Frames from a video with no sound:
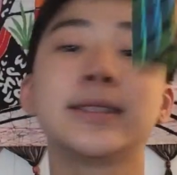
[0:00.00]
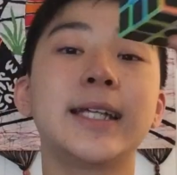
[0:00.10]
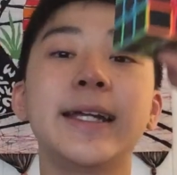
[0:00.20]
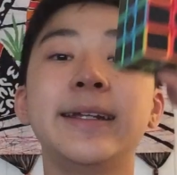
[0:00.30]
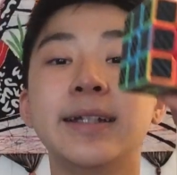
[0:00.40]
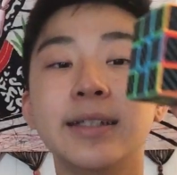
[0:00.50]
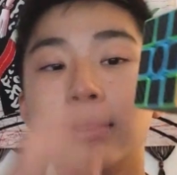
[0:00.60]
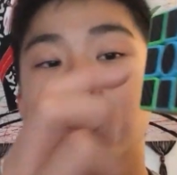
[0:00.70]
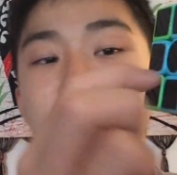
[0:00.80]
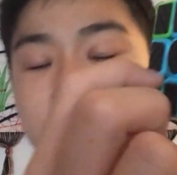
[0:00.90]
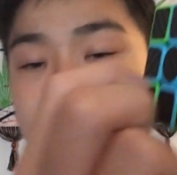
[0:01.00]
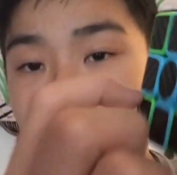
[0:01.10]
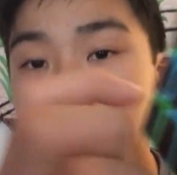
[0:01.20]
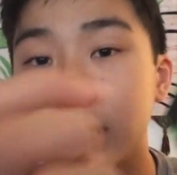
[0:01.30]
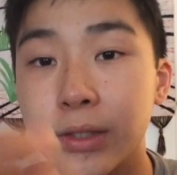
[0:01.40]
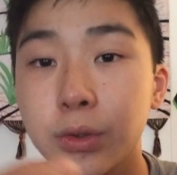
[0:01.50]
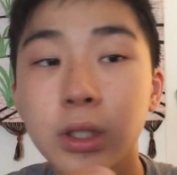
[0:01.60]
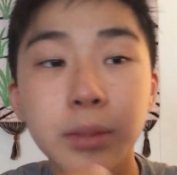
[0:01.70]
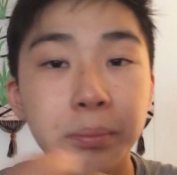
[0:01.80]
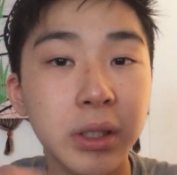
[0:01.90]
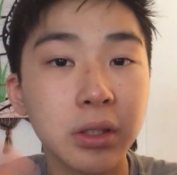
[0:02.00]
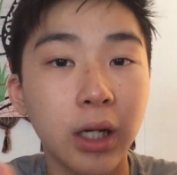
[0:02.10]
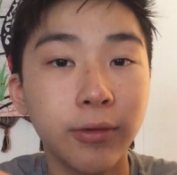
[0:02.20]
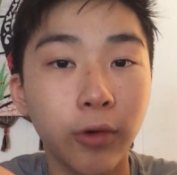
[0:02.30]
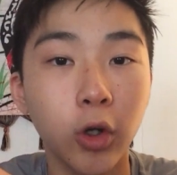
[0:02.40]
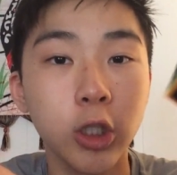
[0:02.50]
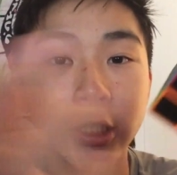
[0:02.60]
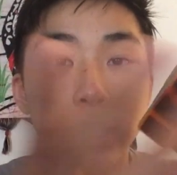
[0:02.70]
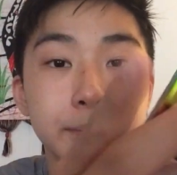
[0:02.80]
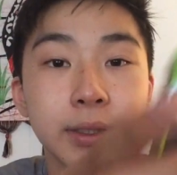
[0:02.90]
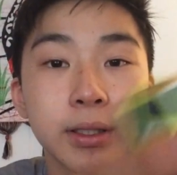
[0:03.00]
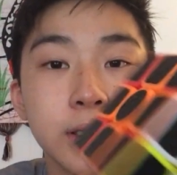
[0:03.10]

Instead, they're just stickers that you could peel off or chip,